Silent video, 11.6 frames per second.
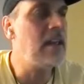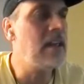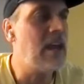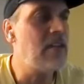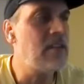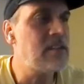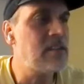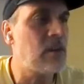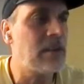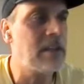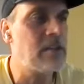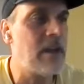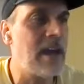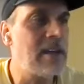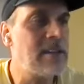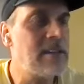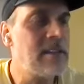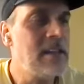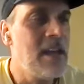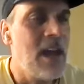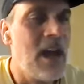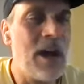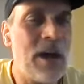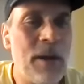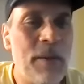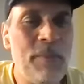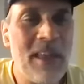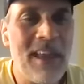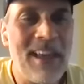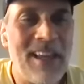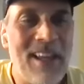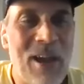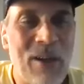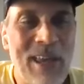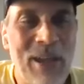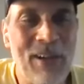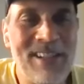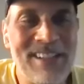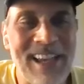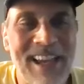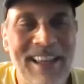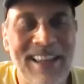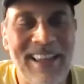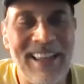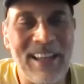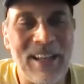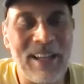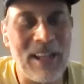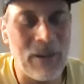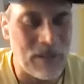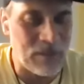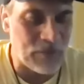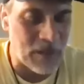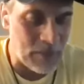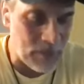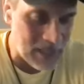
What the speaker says: "Yeah, this totally tracks." No, he would say, it's funny